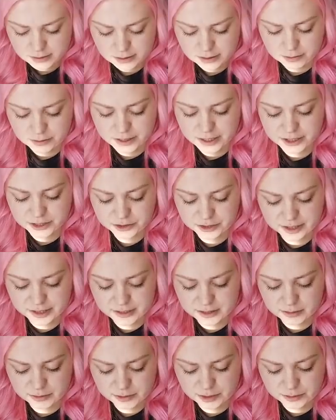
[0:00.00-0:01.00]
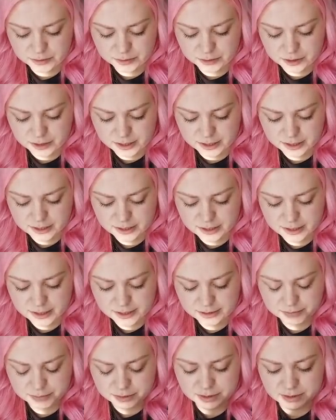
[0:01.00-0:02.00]
I want to try some new product
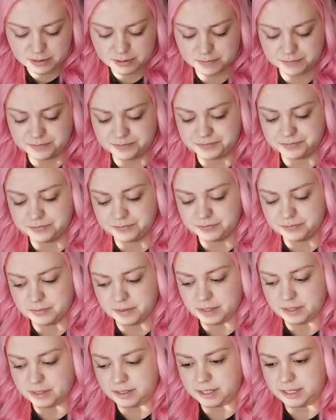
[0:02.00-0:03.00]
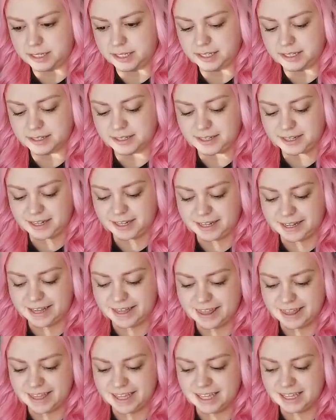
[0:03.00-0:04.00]
types. Like,
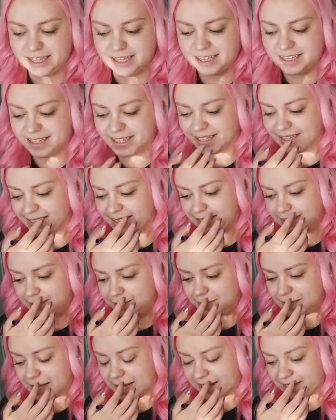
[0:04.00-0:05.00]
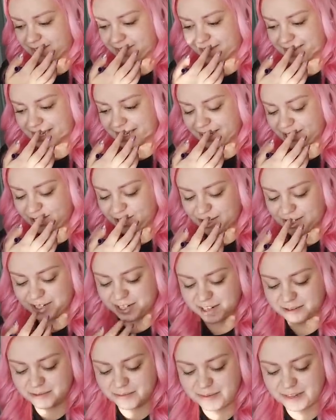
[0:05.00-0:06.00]
I think a little pad of
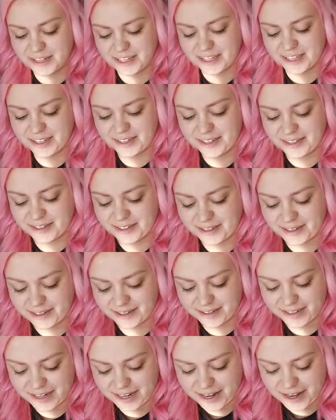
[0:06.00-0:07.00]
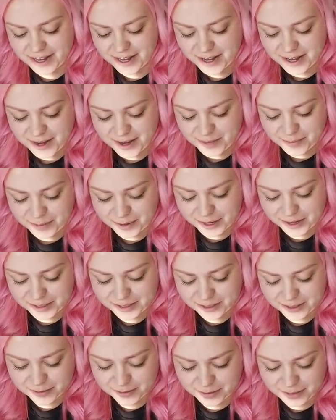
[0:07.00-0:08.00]
stationery would be cute.
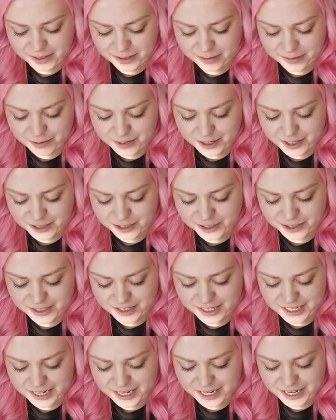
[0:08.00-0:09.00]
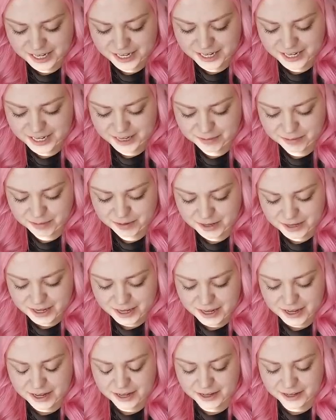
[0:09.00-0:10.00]
Possibly washi tape,
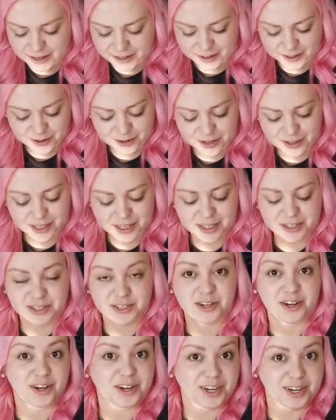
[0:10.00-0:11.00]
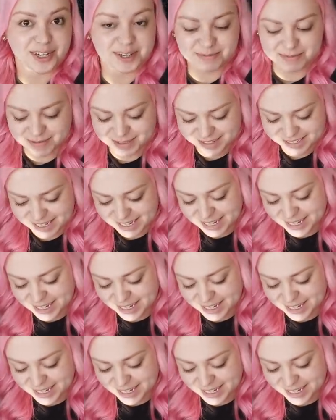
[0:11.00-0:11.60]
uh, acrylic charms.